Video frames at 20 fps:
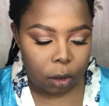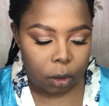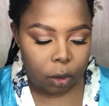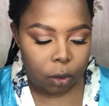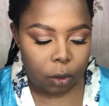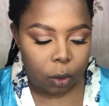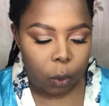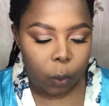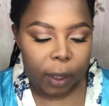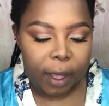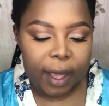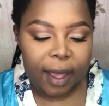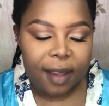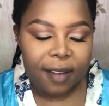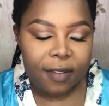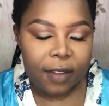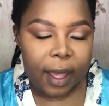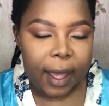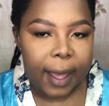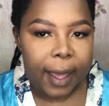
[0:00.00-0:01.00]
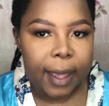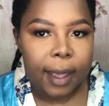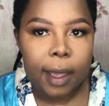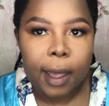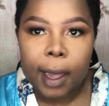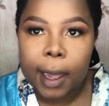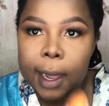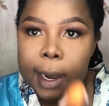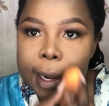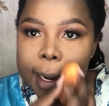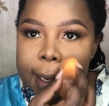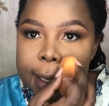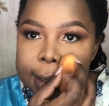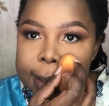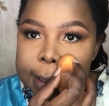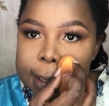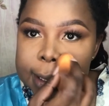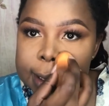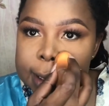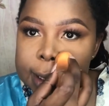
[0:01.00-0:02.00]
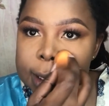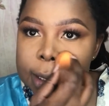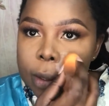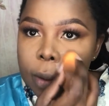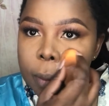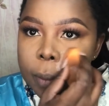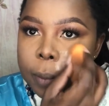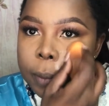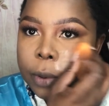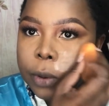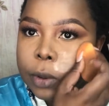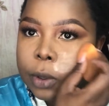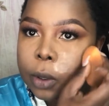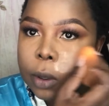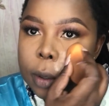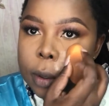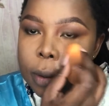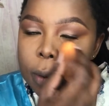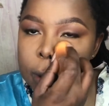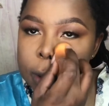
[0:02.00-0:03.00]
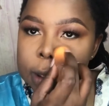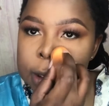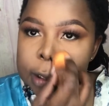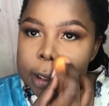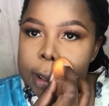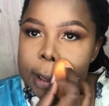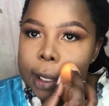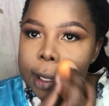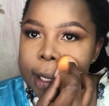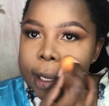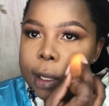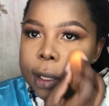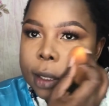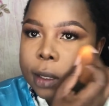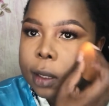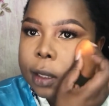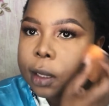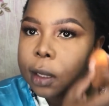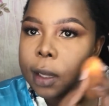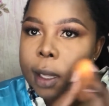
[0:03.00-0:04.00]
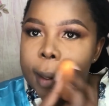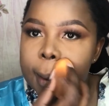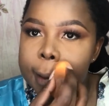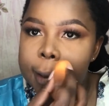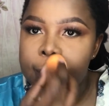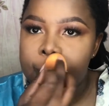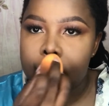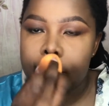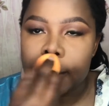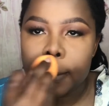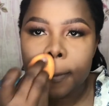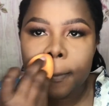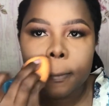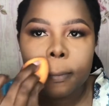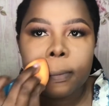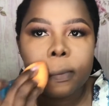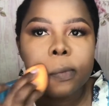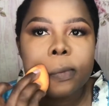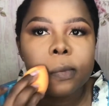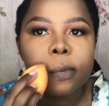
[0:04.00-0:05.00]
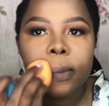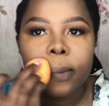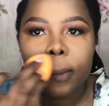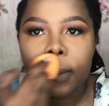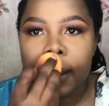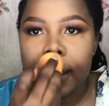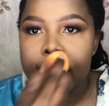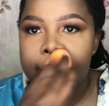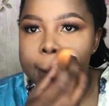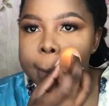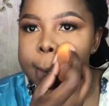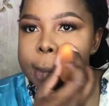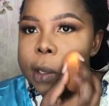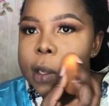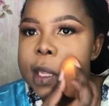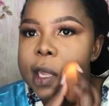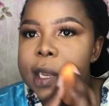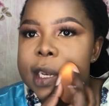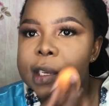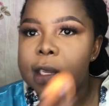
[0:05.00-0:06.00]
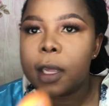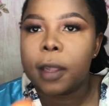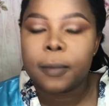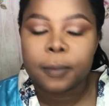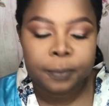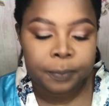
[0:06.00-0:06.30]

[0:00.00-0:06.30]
So wherever I highlighted or put on concealer, that is what I am setting.